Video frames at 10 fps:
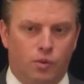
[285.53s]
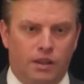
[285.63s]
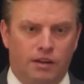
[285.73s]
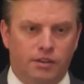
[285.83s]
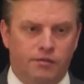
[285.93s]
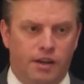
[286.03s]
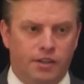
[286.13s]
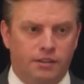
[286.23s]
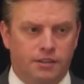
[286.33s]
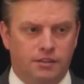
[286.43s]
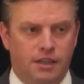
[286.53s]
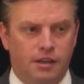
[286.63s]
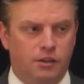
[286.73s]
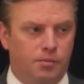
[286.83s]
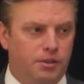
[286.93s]
what level of evidence is
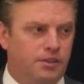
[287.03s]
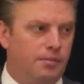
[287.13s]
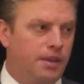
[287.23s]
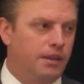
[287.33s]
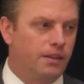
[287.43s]
needed to put something